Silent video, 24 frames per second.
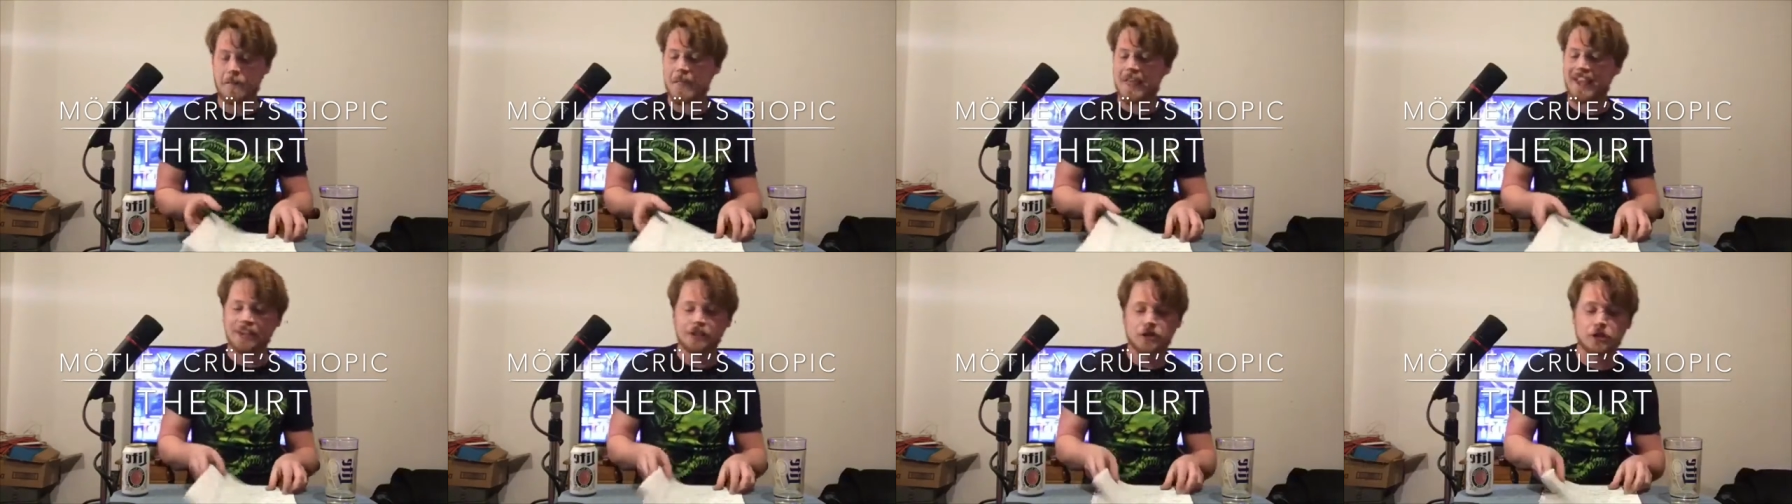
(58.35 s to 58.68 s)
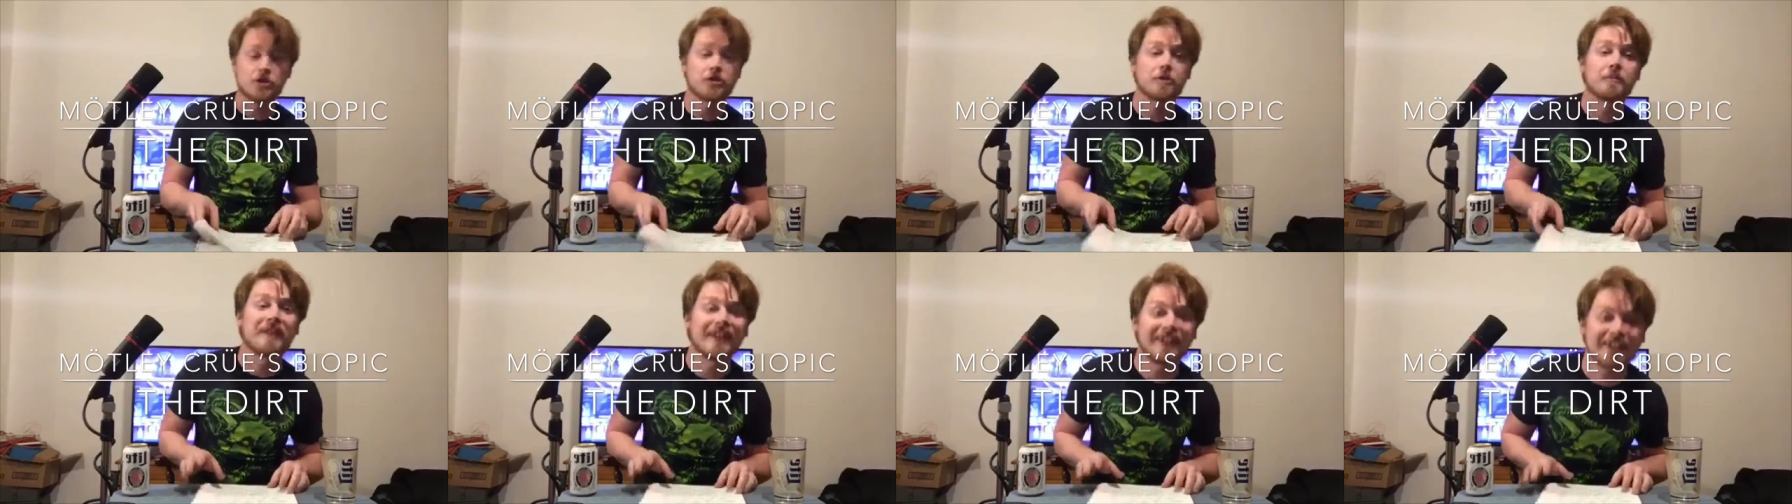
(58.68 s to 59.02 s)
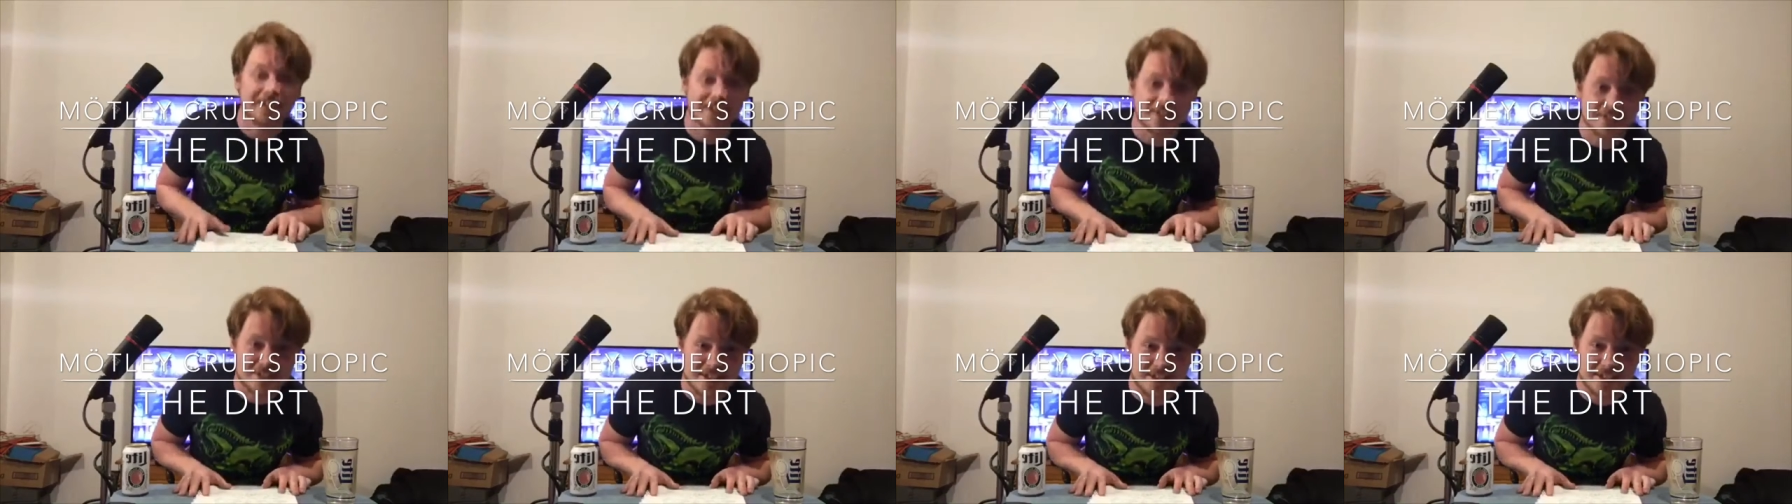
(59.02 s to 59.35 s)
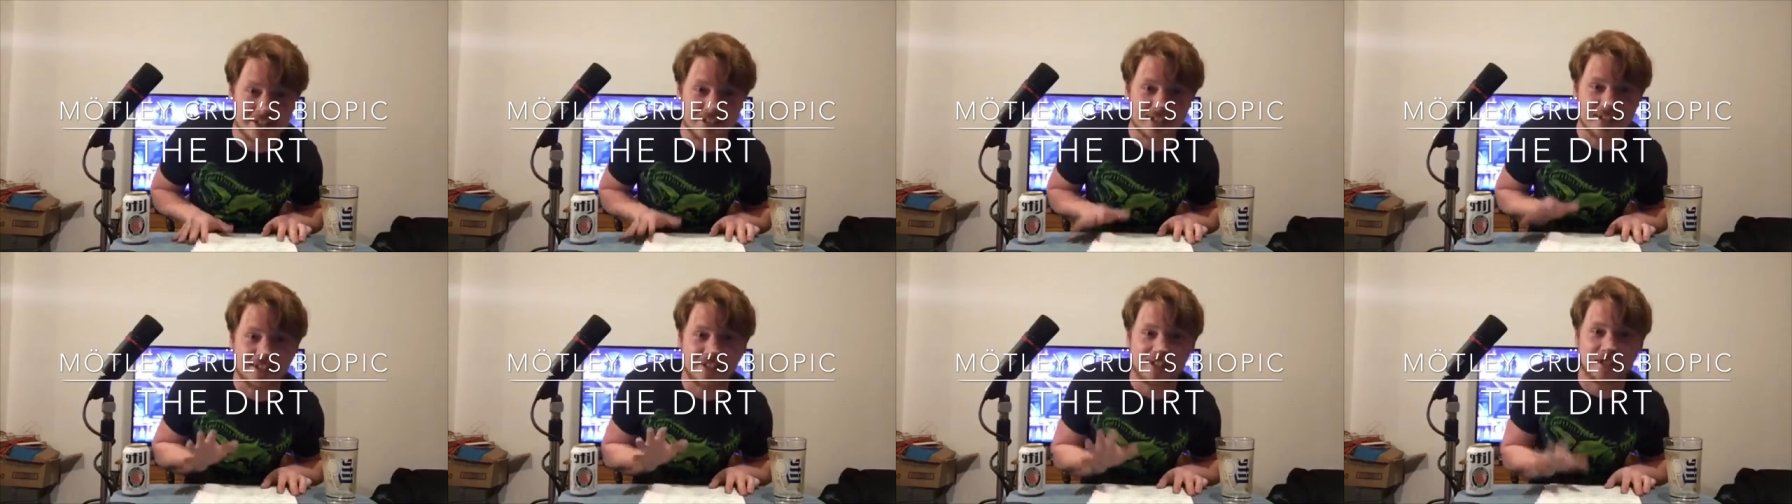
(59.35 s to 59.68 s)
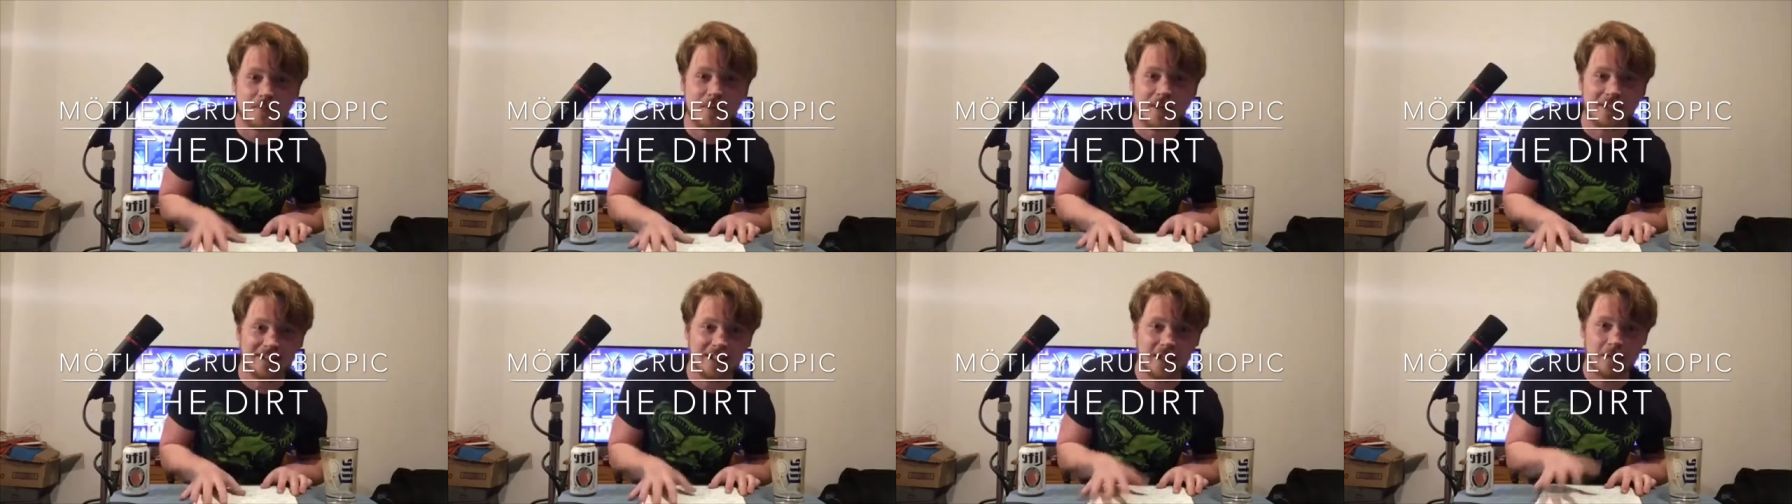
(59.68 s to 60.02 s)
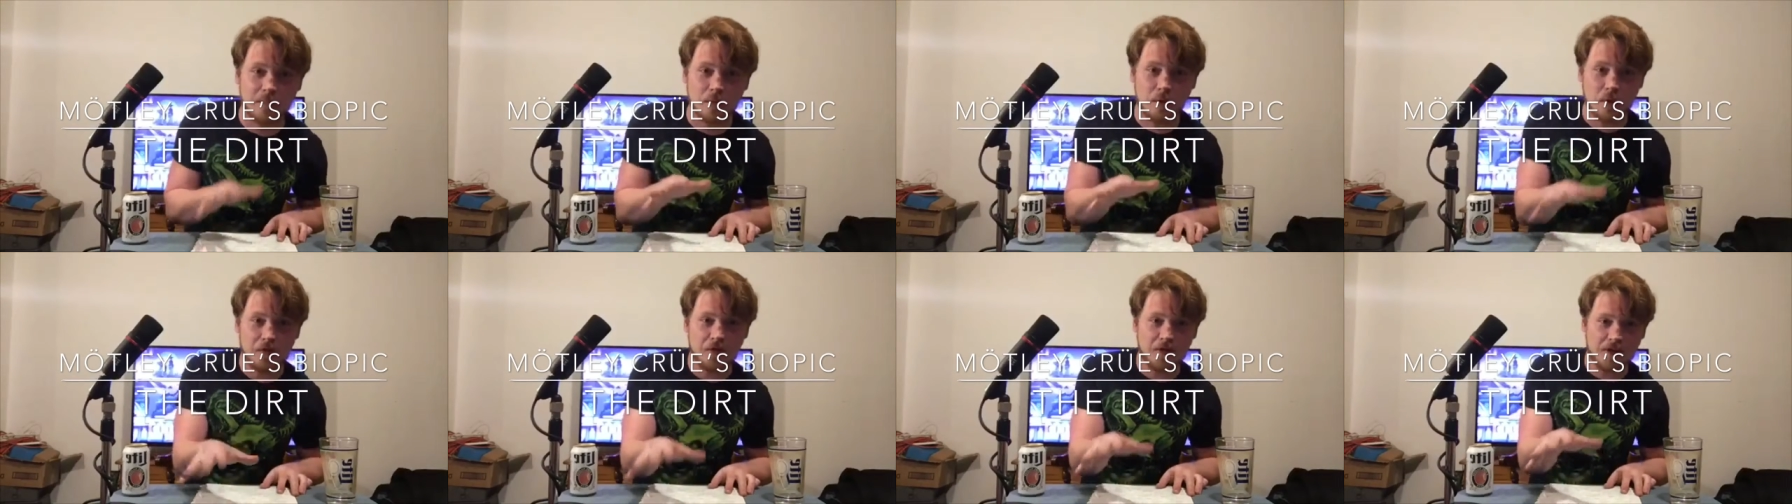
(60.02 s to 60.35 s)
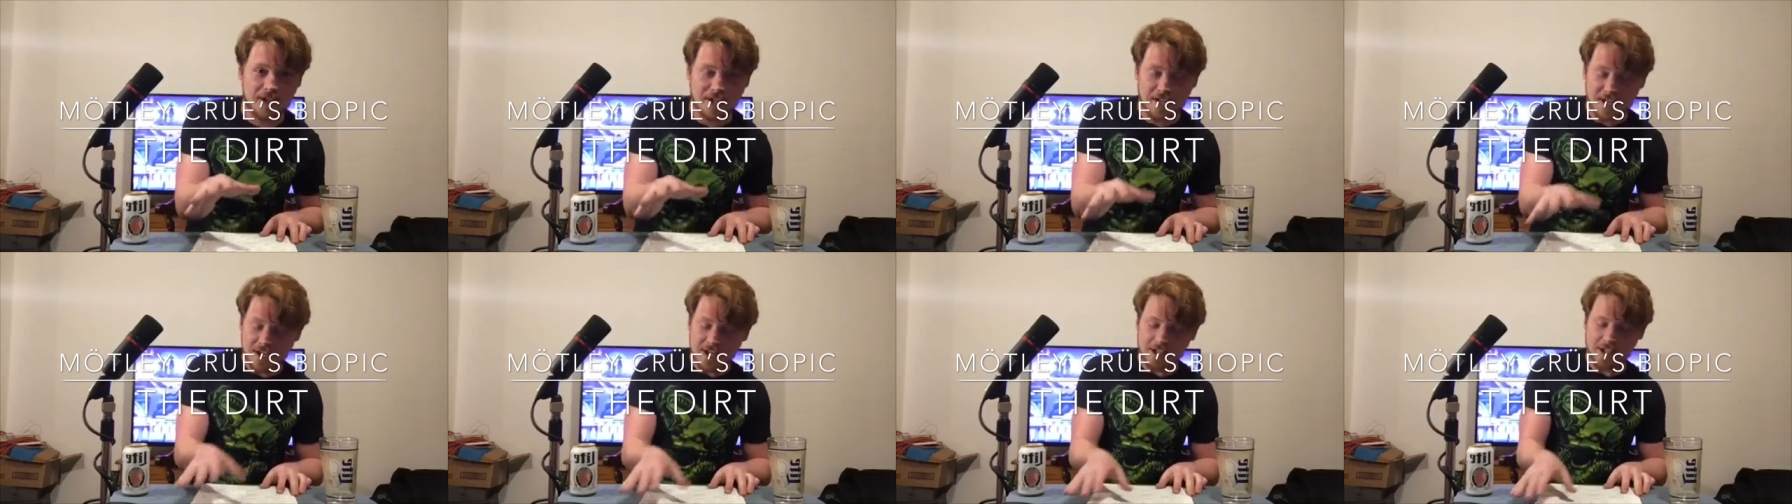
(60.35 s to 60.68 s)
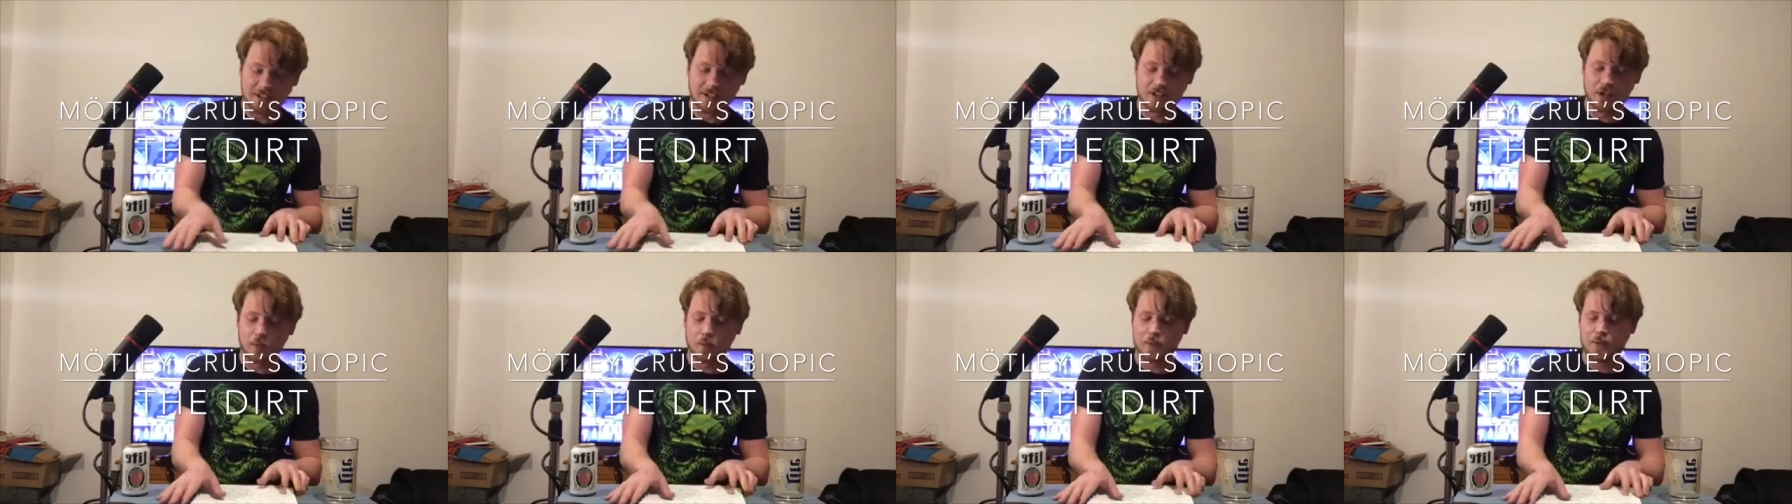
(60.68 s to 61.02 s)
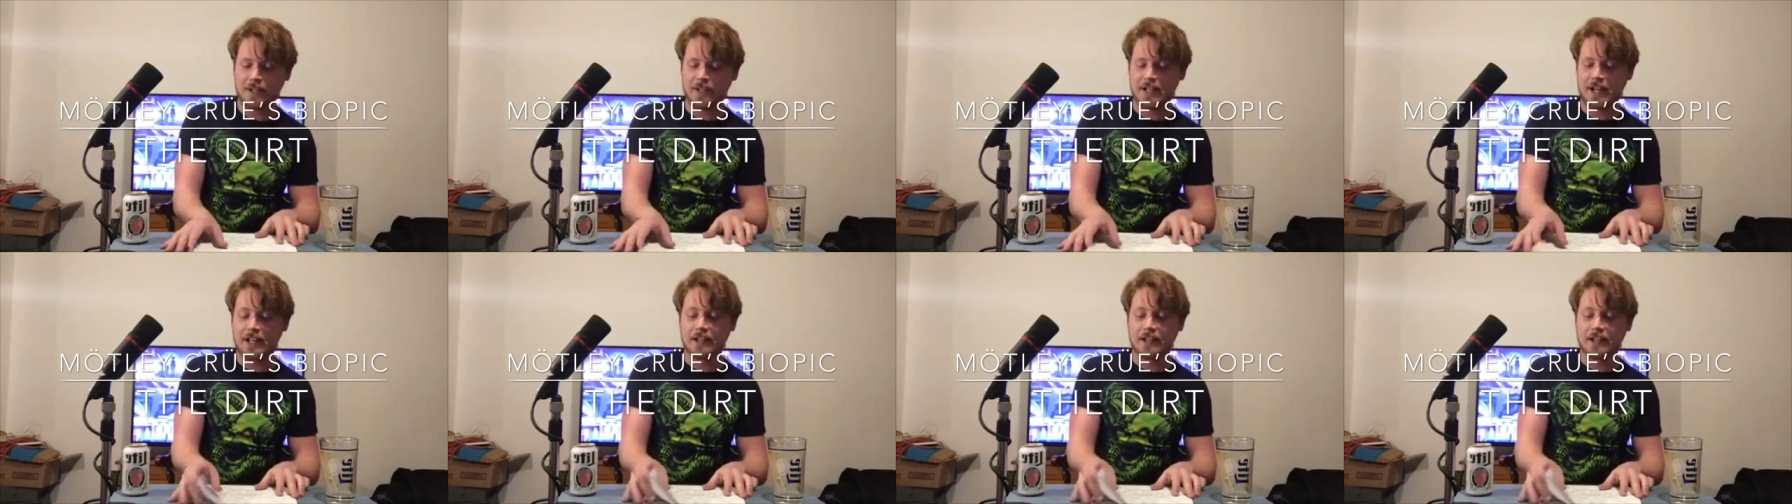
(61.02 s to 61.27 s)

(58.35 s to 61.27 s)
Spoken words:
answer some inconsistencies about that movie a little bit.